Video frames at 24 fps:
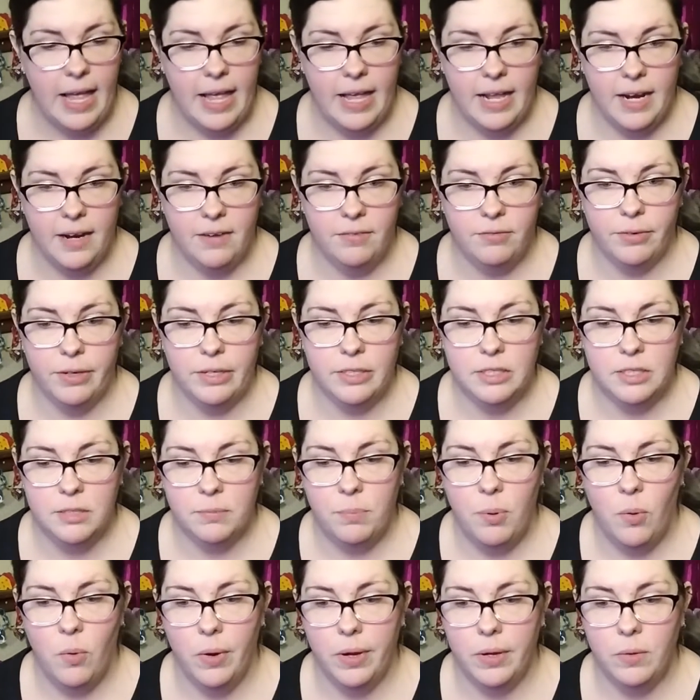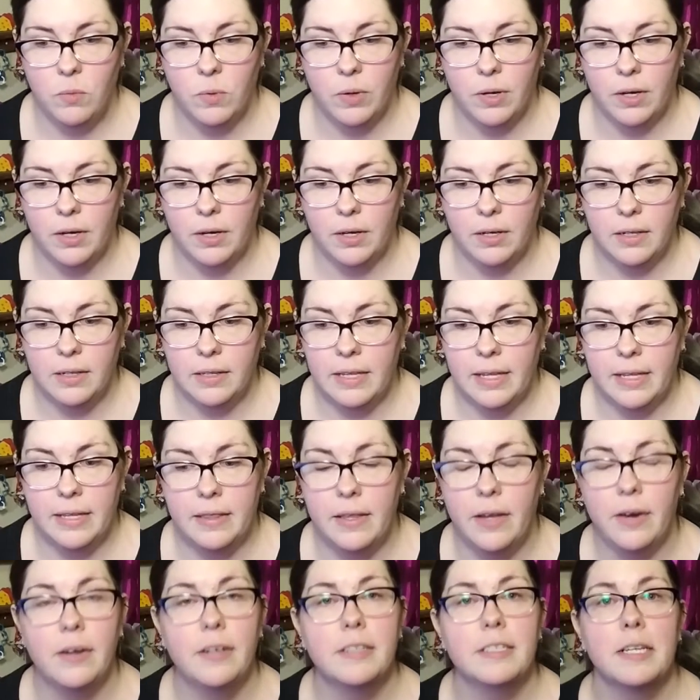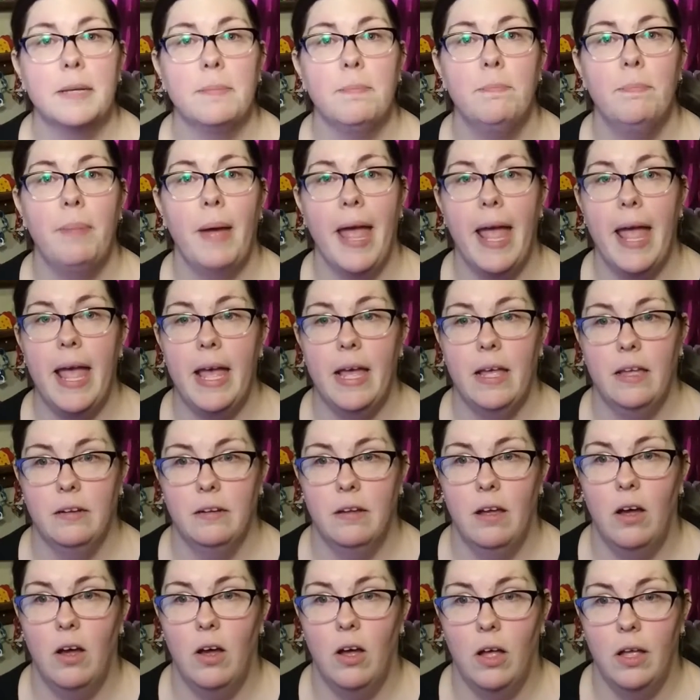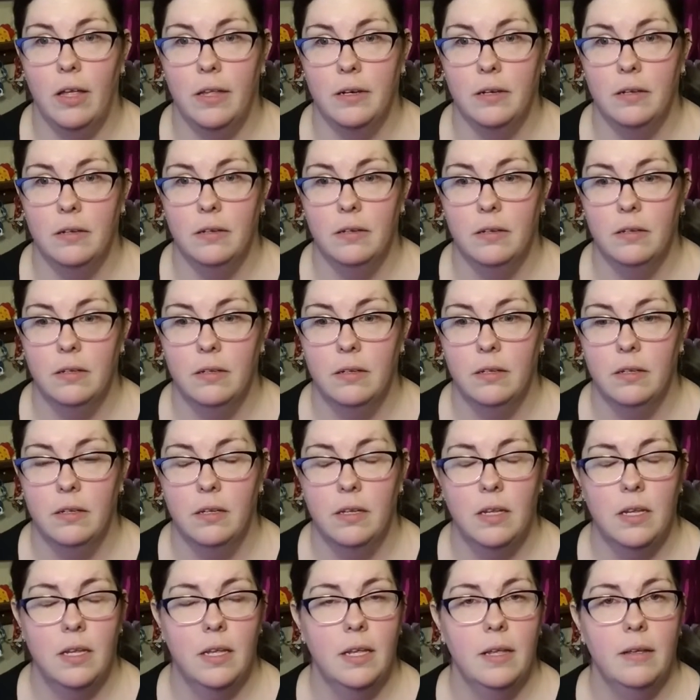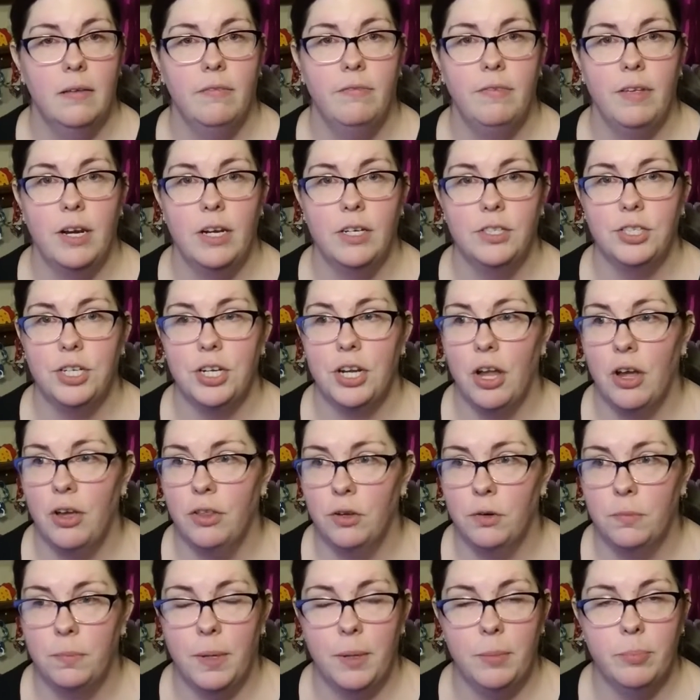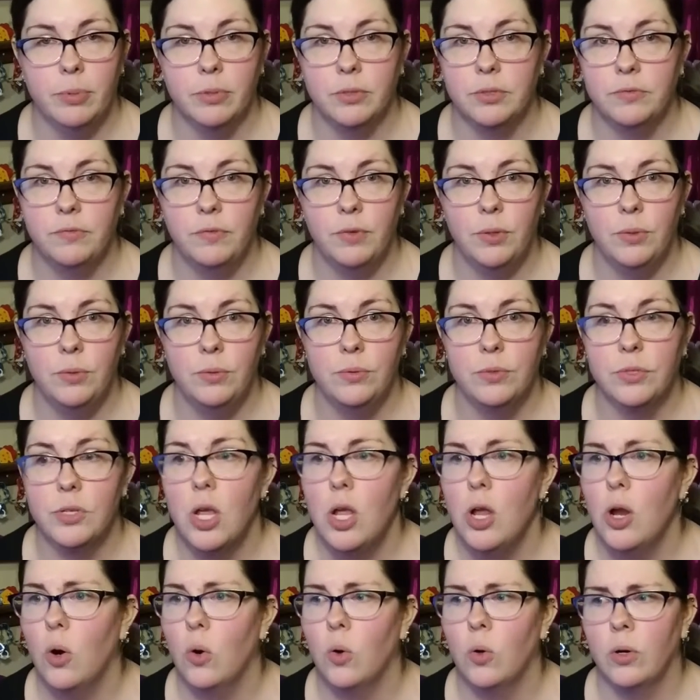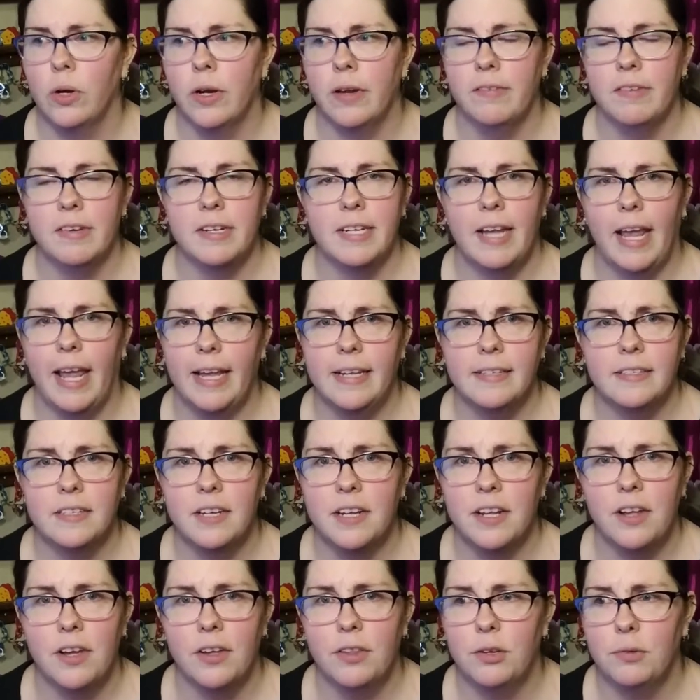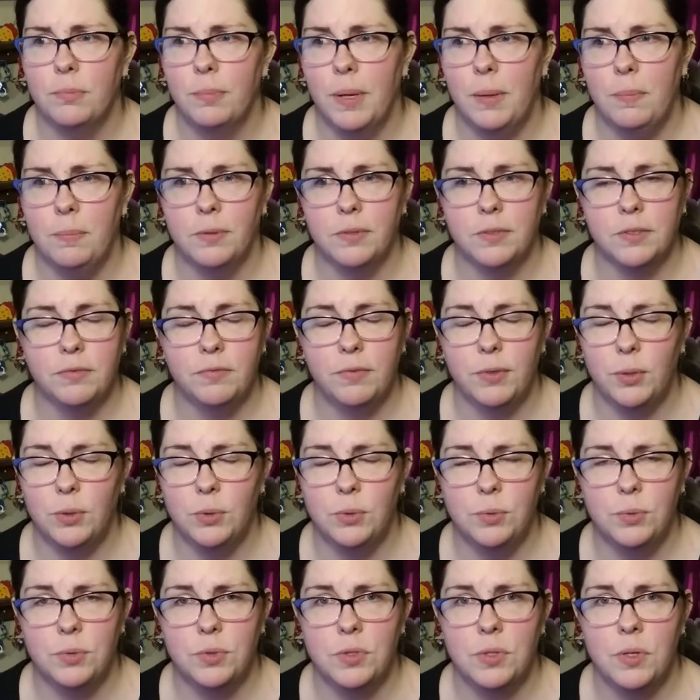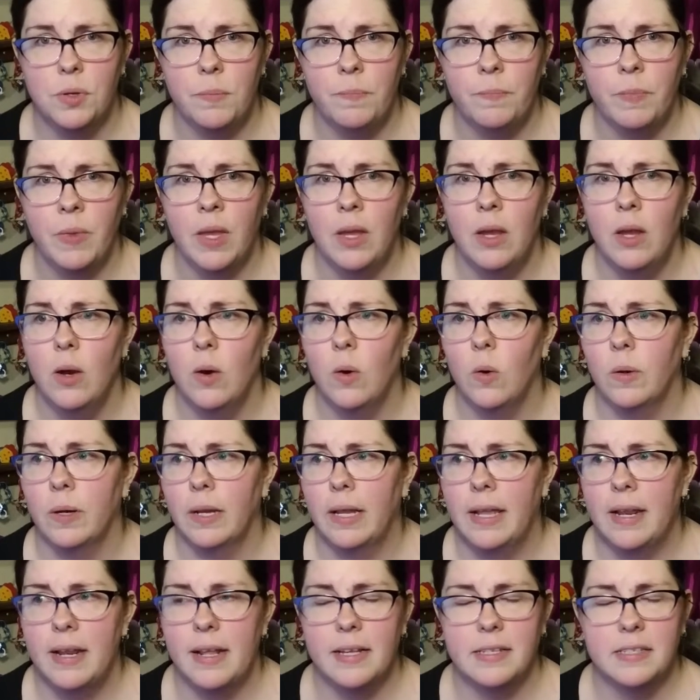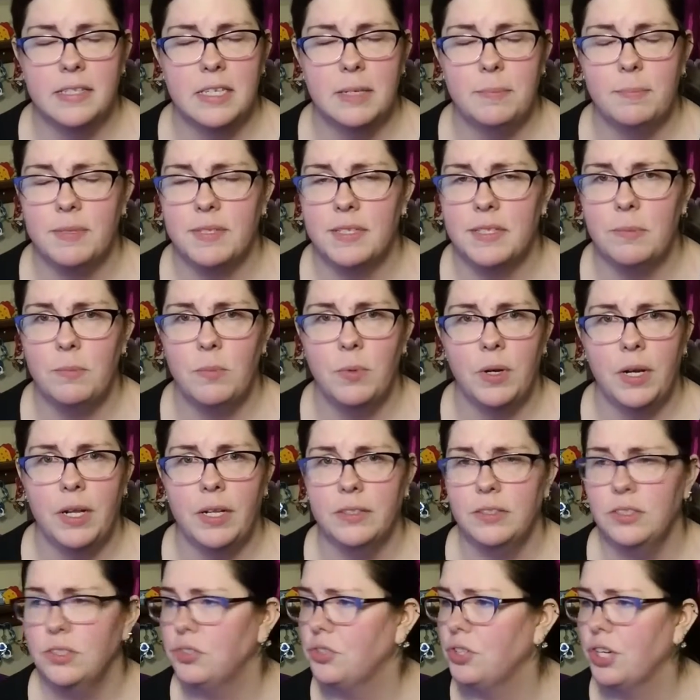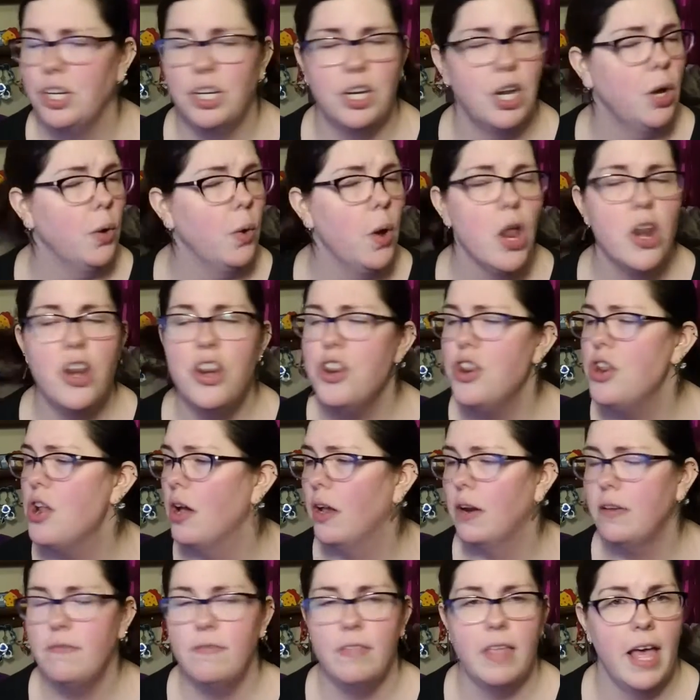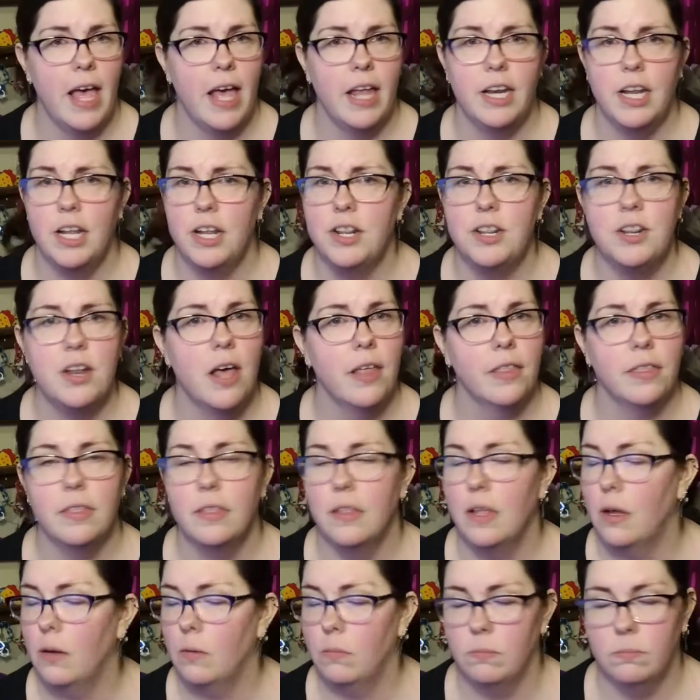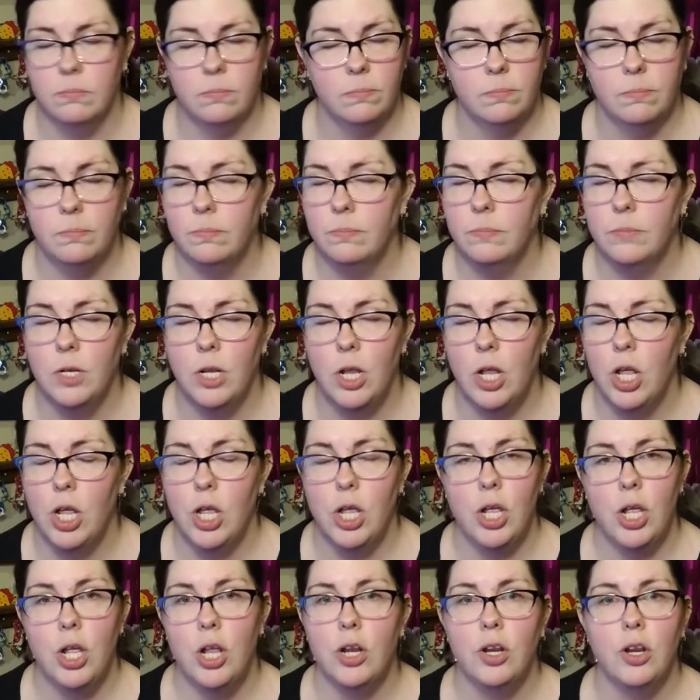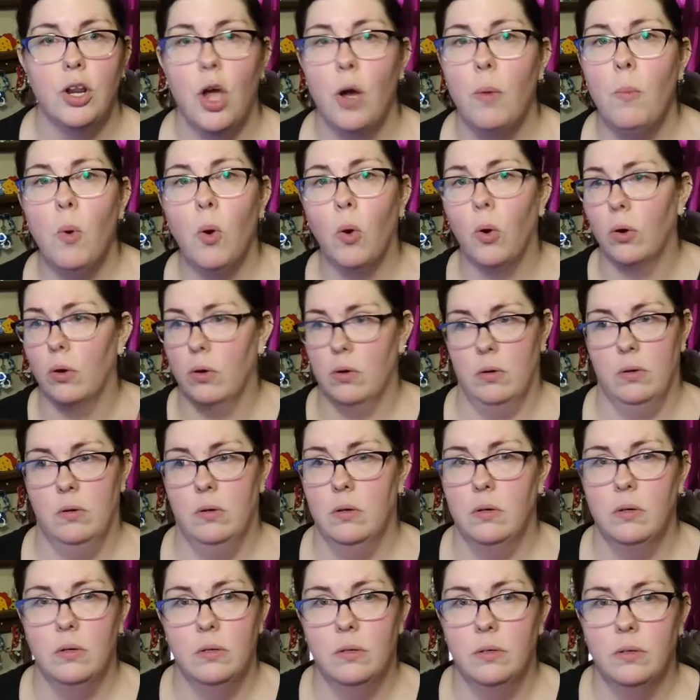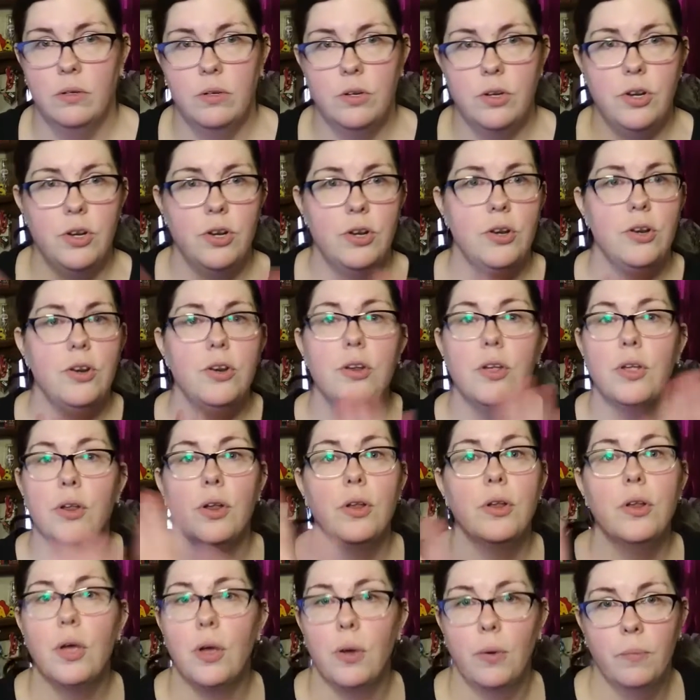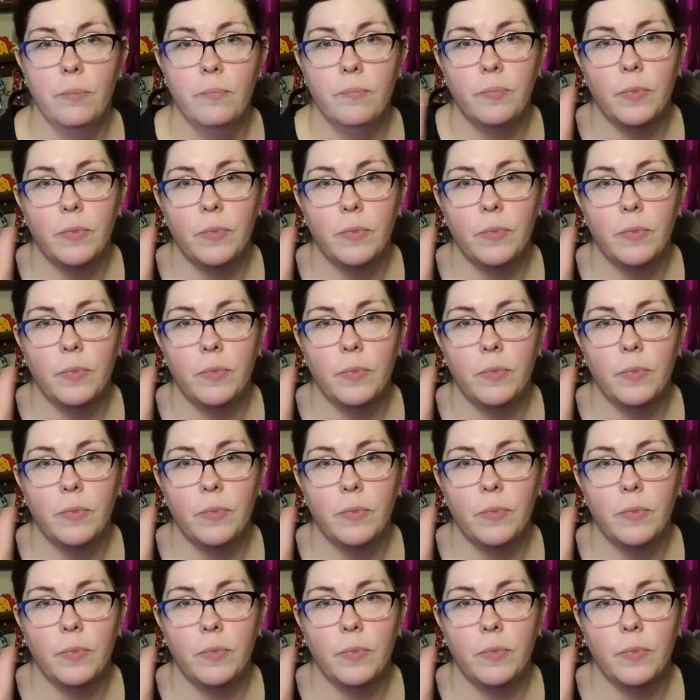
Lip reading: And I've reached a point where that there's a ban on finishing other people's foods or even tasting other people's foods or getting a sip of someone else's drink. No, none of that. No. No more. No.